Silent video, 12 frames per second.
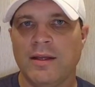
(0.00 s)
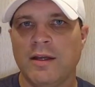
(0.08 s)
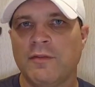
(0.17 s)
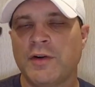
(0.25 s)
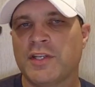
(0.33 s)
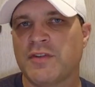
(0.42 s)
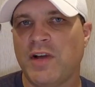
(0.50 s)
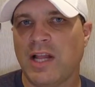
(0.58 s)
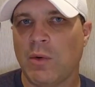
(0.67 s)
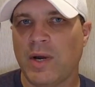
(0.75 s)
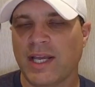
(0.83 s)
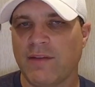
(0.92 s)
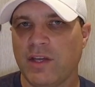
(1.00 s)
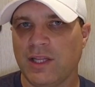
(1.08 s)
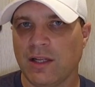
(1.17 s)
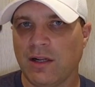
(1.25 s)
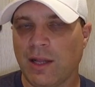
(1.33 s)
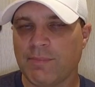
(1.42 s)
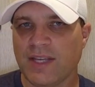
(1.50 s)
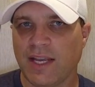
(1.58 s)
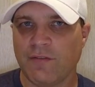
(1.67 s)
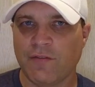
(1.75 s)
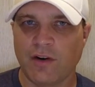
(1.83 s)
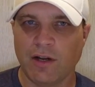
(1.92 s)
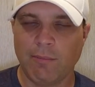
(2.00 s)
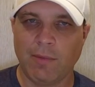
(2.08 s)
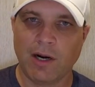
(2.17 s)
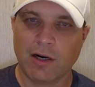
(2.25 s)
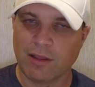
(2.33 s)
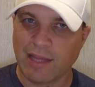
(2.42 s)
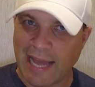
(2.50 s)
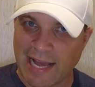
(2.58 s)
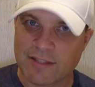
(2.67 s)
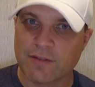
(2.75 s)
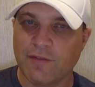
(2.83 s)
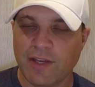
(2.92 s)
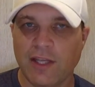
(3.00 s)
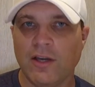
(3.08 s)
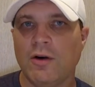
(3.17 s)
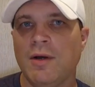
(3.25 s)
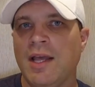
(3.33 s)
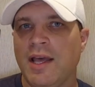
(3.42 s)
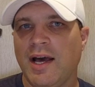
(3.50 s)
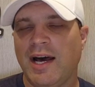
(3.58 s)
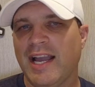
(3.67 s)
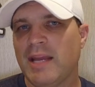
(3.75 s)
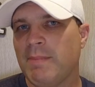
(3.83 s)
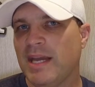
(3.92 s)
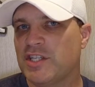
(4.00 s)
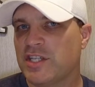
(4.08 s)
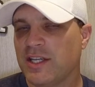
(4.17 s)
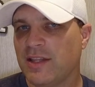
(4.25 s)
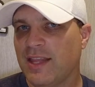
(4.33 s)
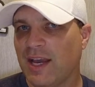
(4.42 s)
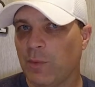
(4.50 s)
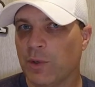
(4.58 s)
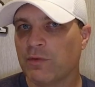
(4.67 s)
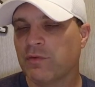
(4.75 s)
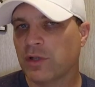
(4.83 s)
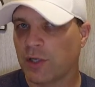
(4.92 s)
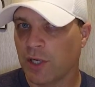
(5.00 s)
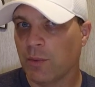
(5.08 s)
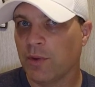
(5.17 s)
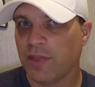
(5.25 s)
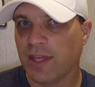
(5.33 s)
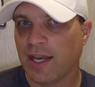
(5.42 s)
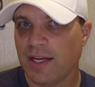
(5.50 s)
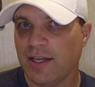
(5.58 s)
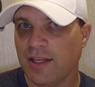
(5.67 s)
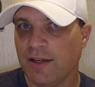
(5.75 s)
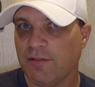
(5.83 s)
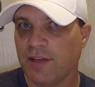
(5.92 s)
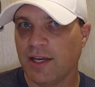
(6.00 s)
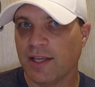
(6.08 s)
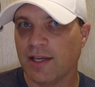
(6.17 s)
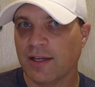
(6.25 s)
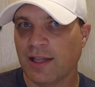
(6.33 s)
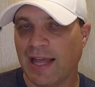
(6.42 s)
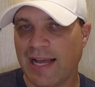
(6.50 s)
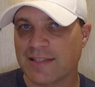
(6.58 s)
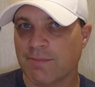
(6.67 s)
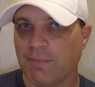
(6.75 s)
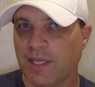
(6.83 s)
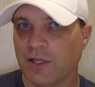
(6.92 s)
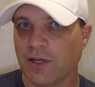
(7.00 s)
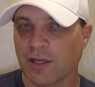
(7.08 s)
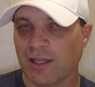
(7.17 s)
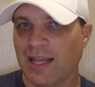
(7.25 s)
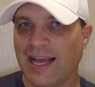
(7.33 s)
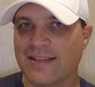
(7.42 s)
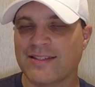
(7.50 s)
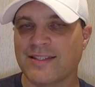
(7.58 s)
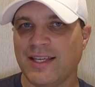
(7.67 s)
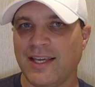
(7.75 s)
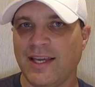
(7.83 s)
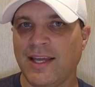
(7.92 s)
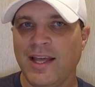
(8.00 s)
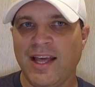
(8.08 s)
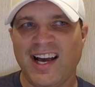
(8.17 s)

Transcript: First of all, I want to give you a little update from our last video. I had mentioned that we were flirting with the idea of getting a Class B or a Class C.